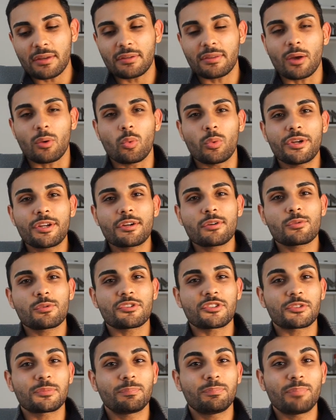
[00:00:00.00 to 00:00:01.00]
that we are
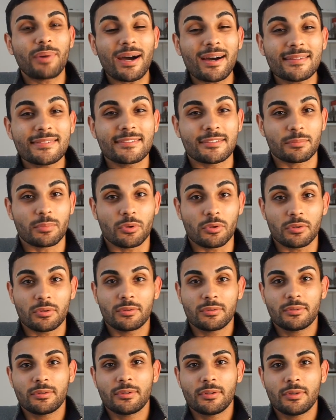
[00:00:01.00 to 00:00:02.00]
responsible
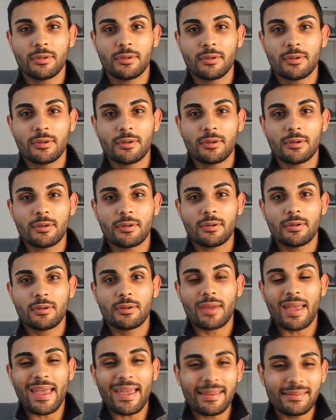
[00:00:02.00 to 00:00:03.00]

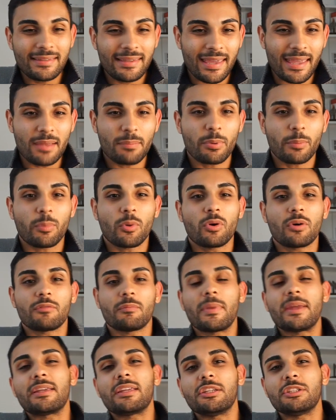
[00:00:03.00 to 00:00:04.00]
and capable of
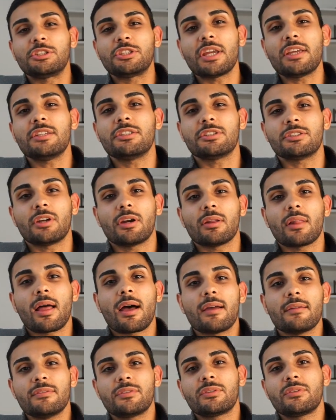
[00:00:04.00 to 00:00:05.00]
making change in our
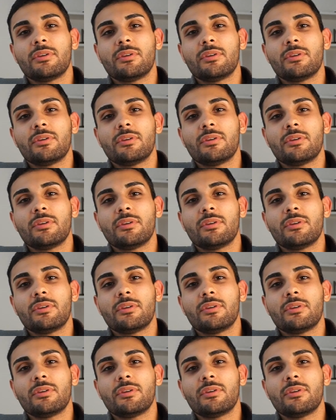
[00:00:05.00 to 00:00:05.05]
lives.